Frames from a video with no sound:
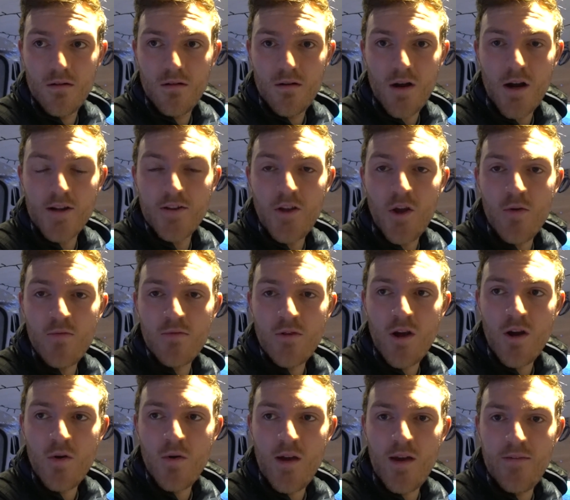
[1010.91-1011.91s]
I don't
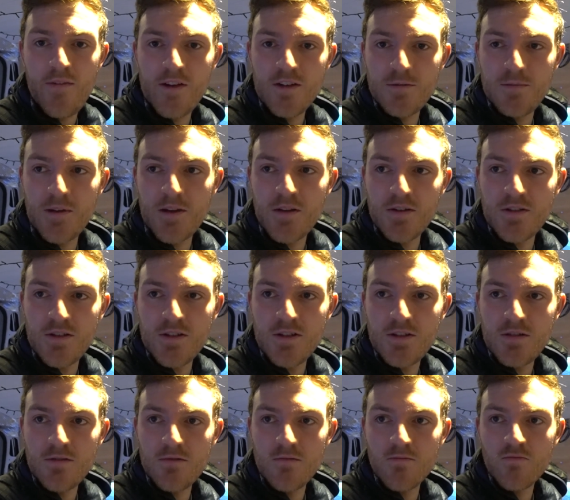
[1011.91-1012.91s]
know if it's because
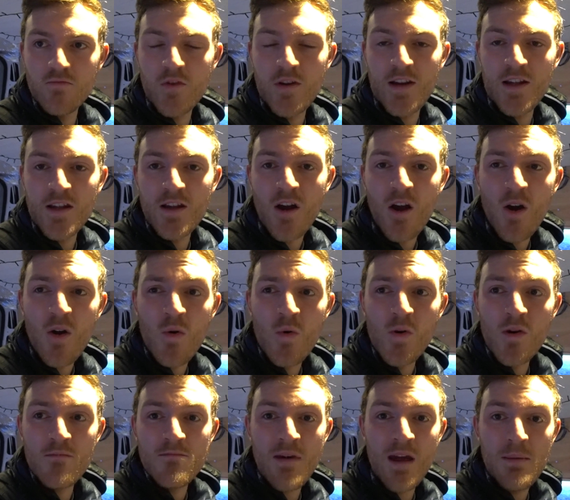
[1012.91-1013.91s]
it's really
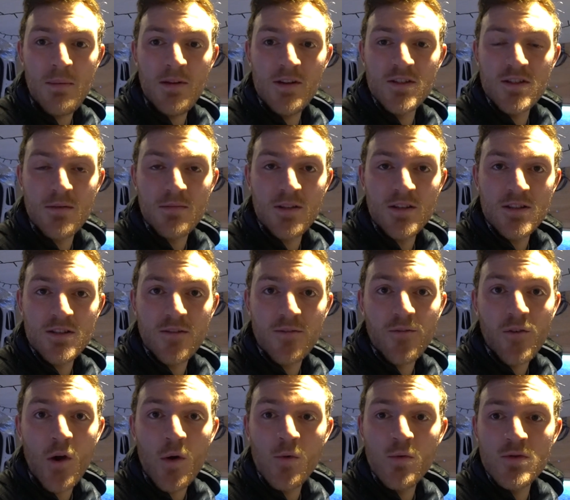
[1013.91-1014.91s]
cold and maybe something's
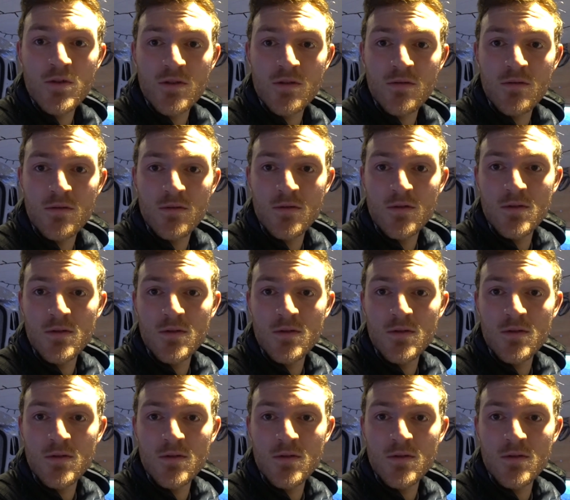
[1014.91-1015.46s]
frozen,